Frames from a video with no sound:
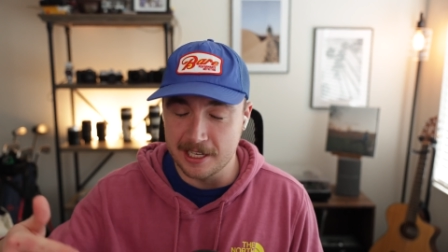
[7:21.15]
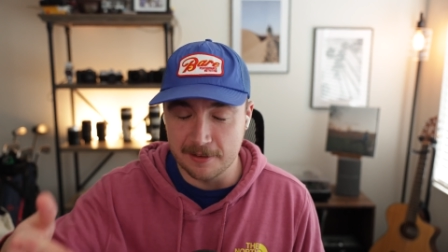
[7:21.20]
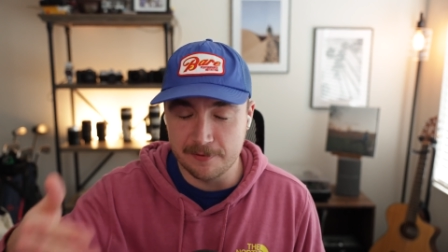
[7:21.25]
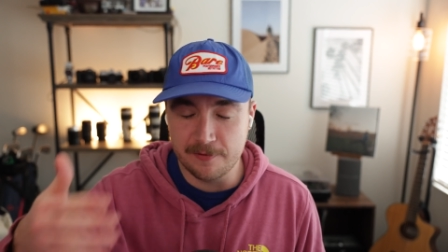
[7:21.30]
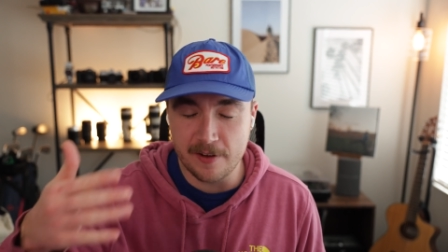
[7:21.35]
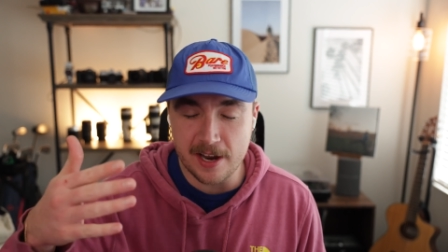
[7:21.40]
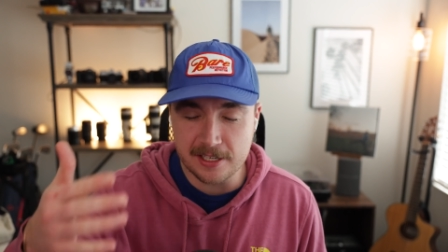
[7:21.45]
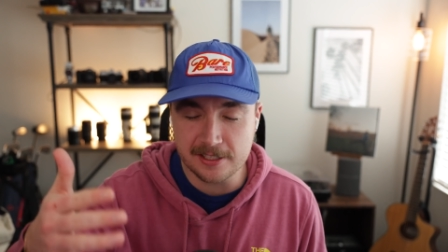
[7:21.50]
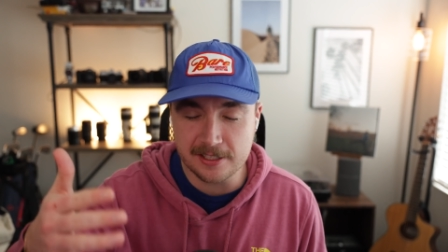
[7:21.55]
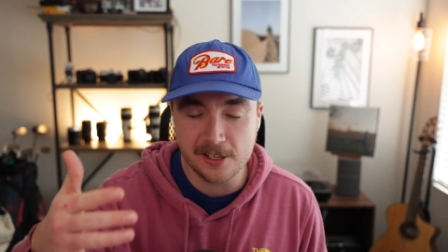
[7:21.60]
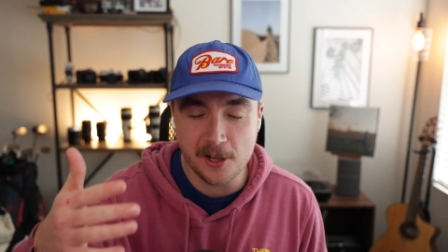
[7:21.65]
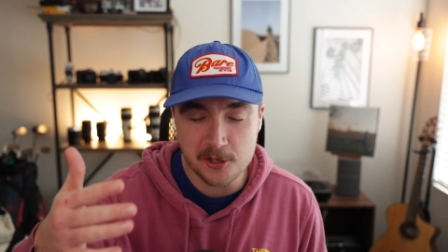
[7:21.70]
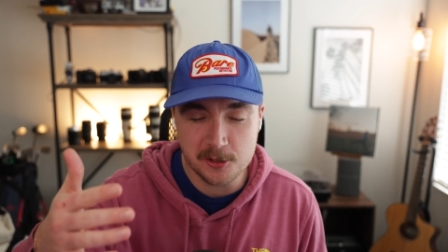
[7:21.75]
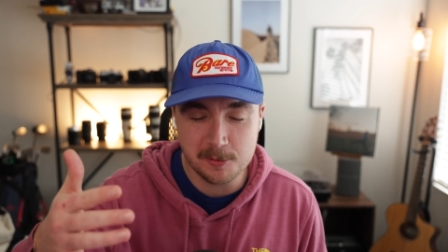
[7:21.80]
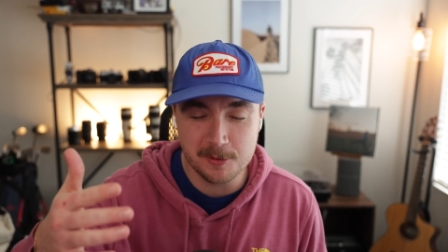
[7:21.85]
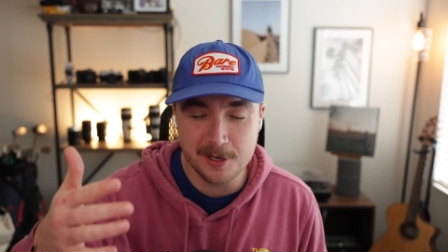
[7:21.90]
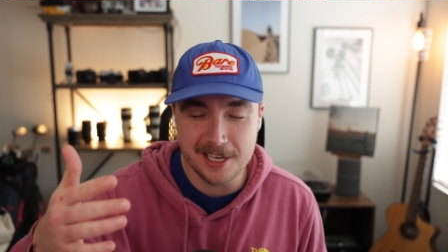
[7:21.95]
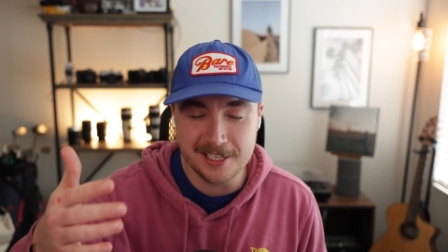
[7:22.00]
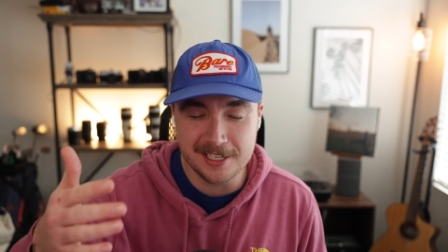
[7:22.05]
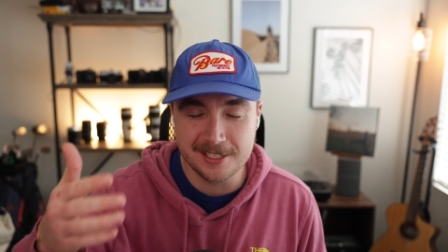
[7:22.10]
face
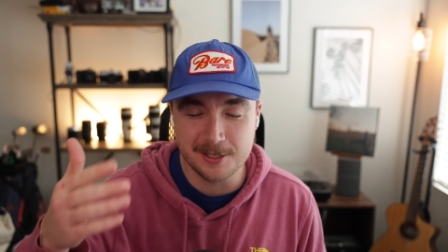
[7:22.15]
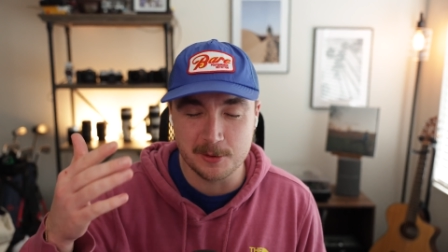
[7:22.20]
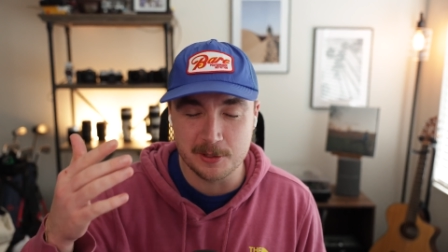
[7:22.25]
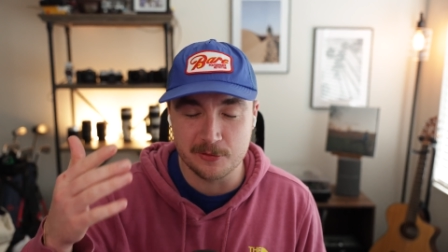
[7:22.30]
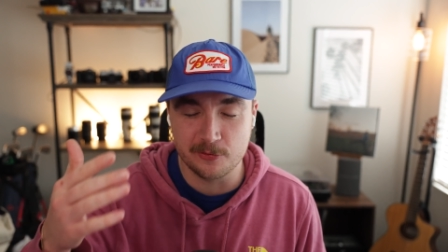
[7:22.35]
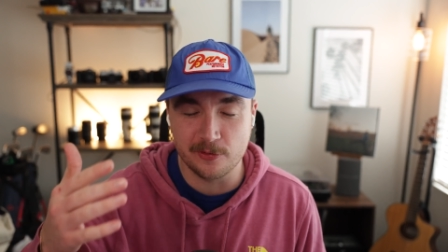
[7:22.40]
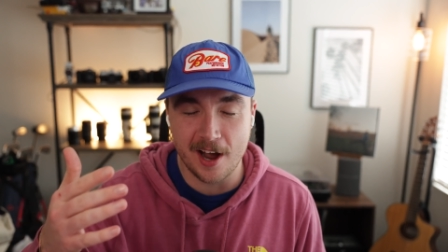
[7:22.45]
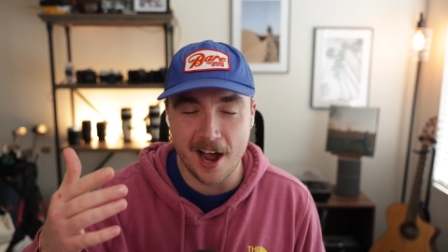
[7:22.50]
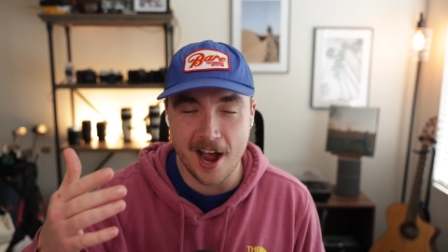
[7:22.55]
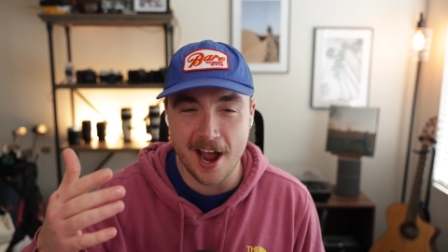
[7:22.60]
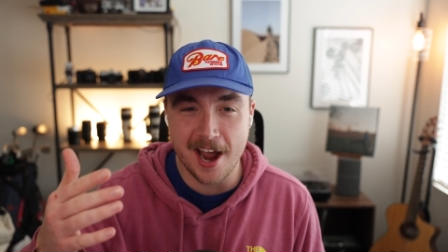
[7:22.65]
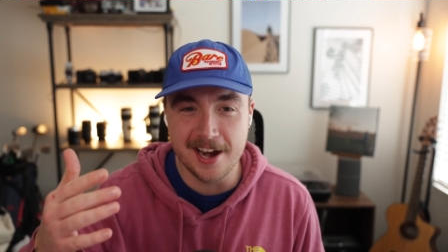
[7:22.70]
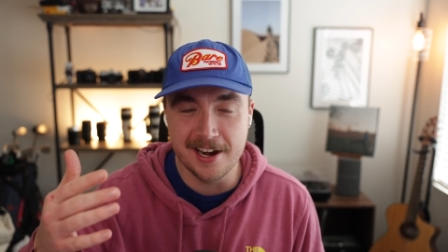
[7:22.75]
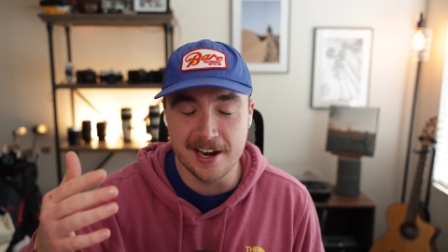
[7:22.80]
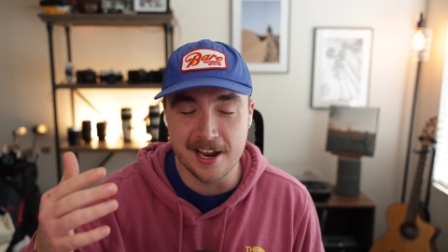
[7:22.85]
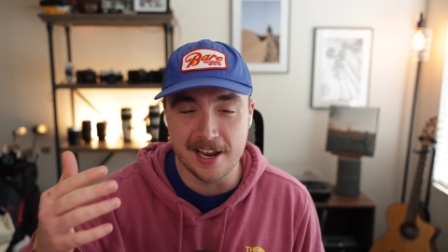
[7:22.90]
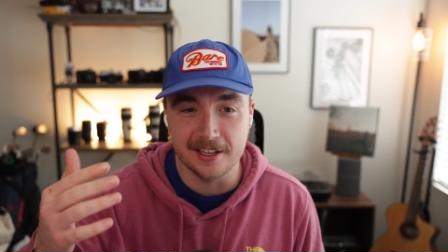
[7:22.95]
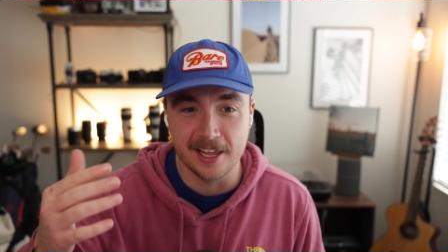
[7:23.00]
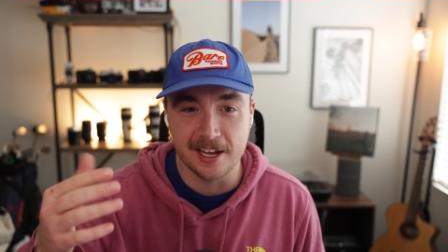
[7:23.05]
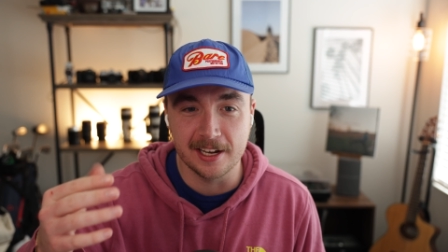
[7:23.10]
closeness was fine,
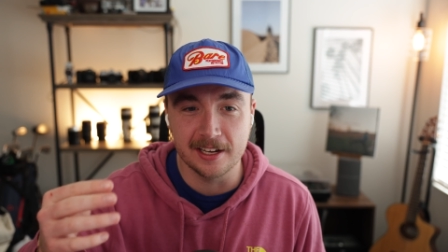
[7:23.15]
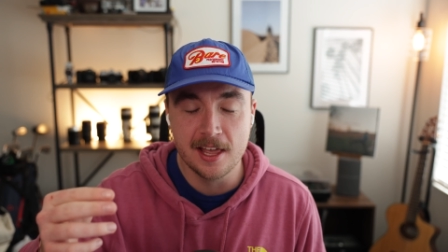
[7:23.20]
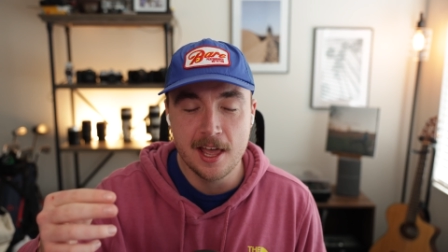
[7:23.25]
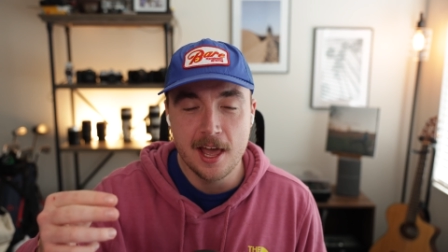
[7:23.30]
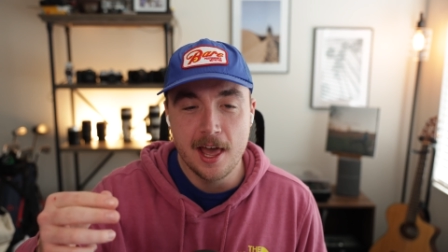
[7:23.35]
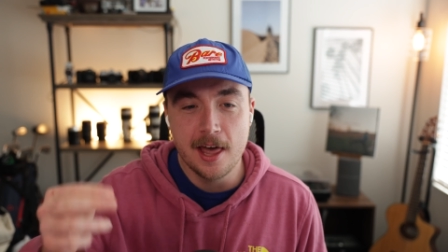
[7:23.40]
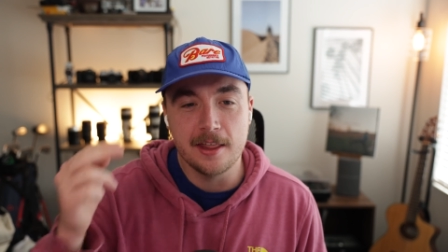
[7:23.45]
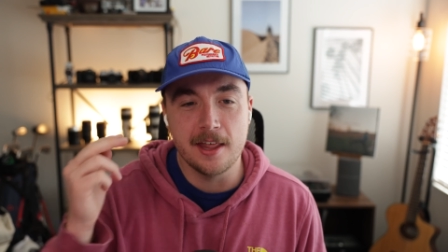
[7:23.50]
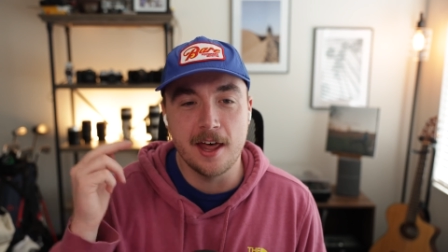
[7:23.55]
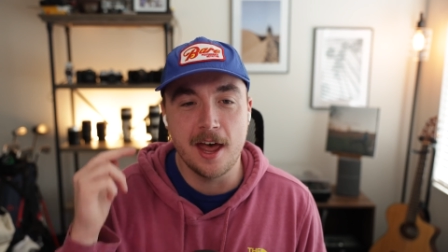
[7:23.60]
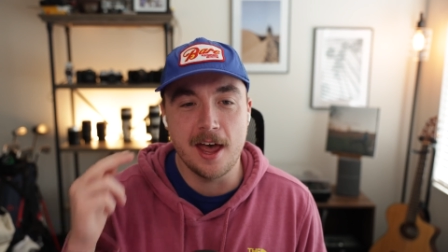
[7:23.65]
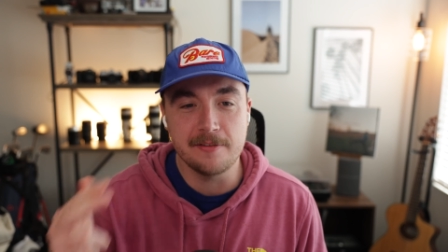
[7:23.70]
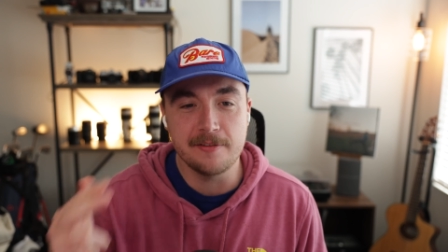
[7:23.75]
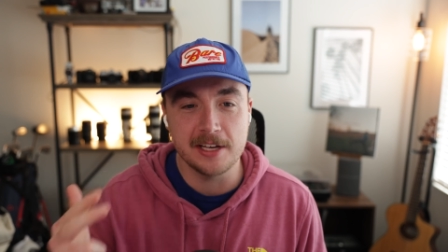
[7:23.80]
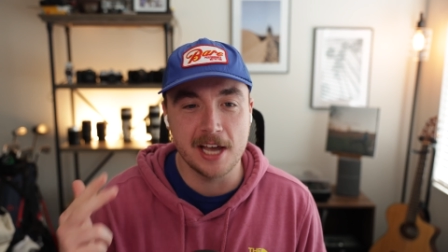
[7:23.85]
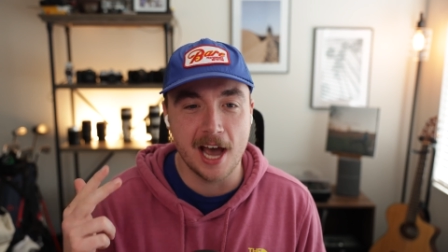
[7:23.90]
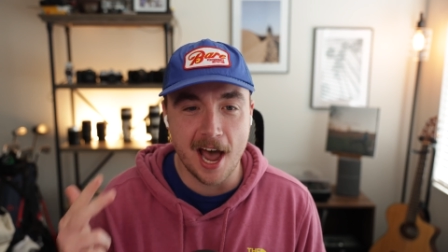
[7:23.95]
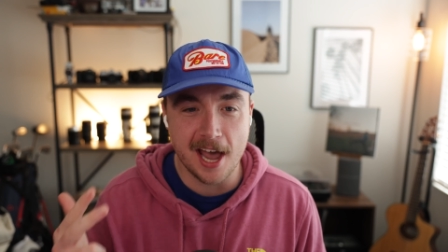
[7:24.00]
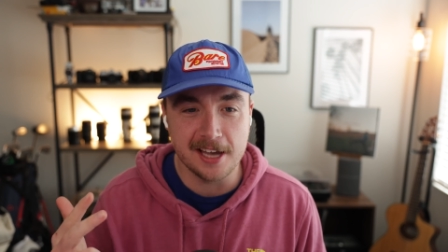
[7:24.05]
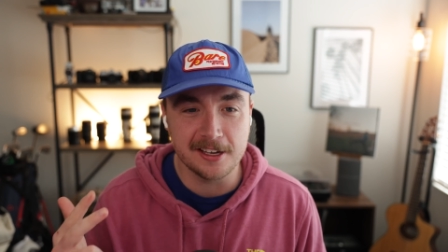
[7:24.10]
and like the heavy
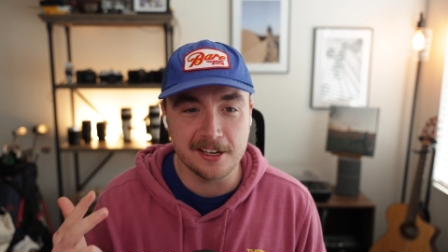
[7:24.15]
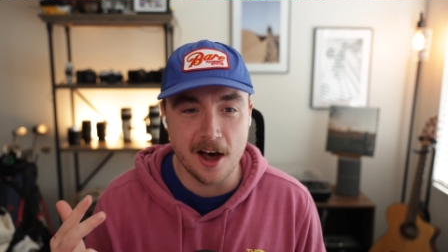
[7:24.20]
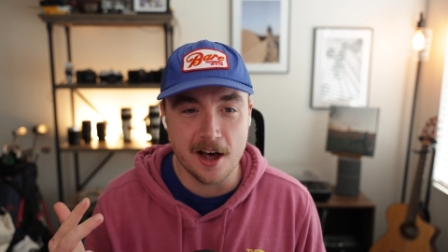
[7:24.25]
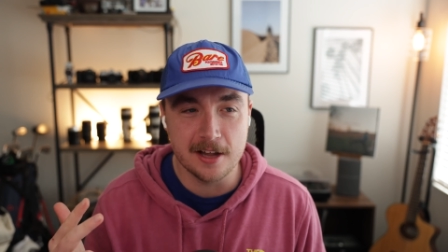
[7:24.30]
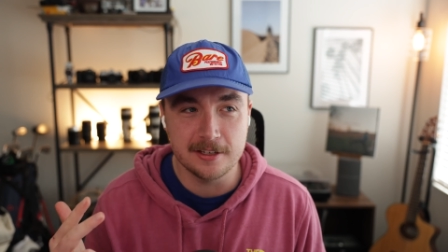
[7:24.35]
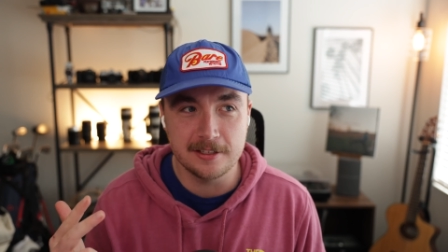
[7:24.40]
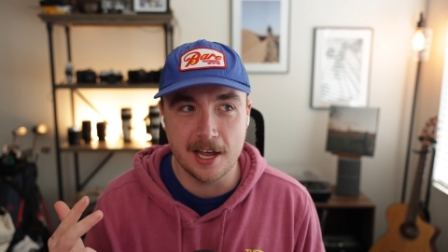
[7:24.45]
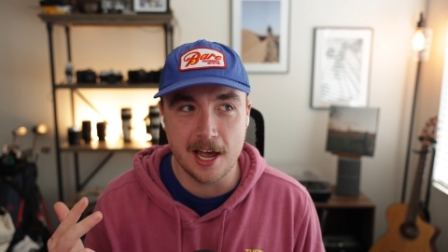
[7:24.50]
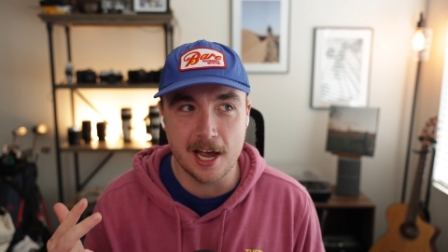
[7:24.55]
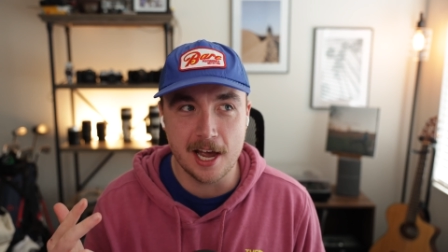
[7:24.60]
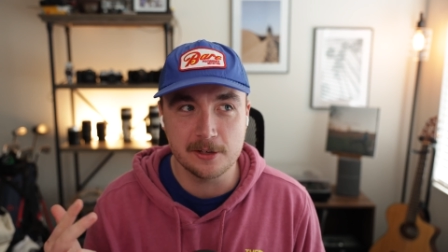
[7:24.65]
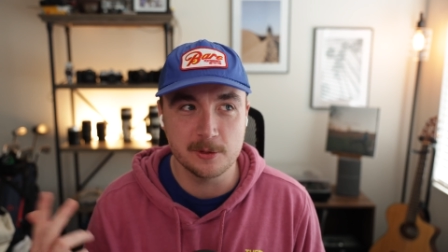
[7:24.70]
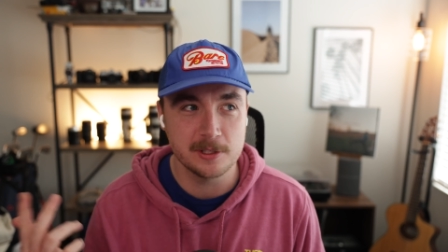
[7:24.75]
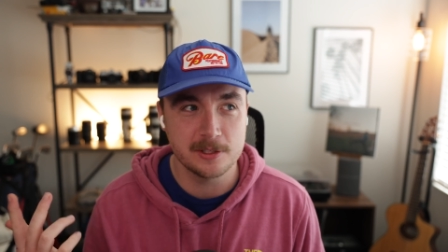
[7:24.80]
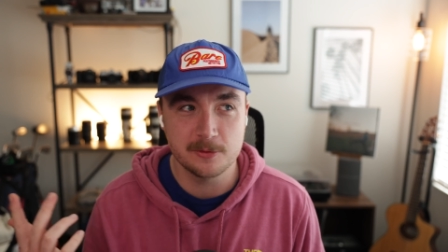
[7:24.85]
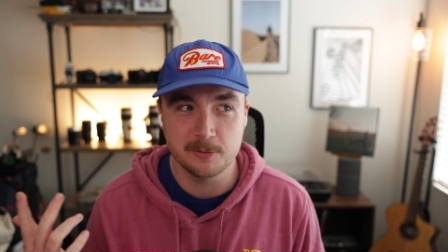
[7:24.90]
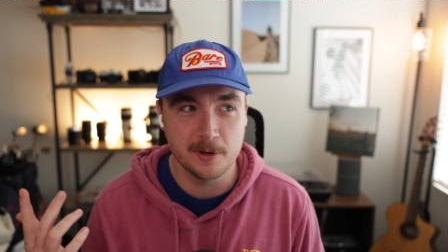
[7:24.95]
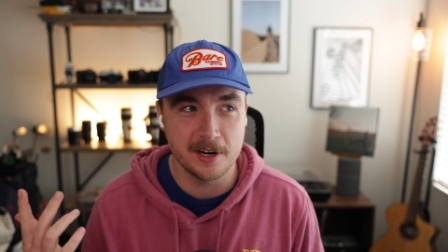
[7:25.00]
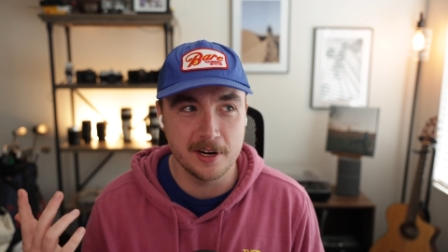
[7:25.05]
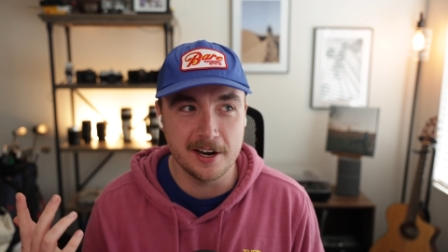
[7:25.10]
eye contact was
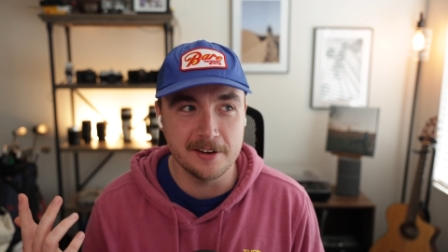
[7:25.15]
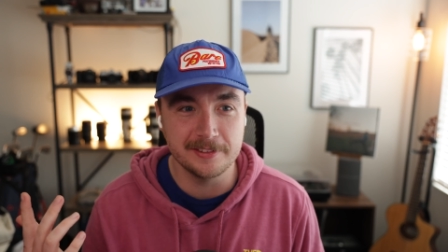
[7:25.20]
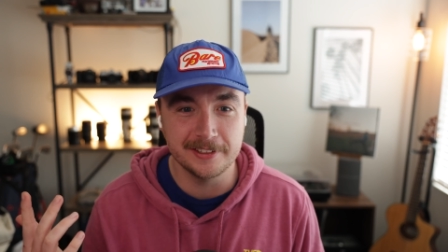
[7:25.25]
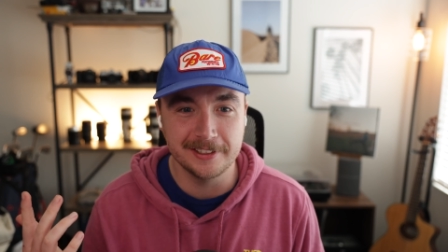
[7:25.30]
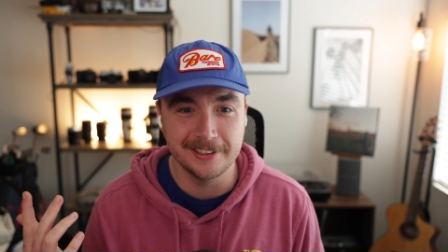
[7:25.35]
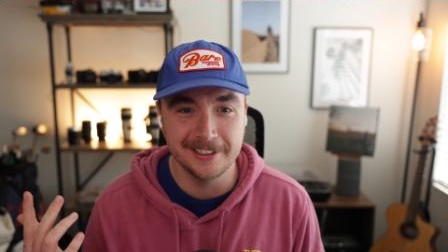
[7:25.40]
whatever.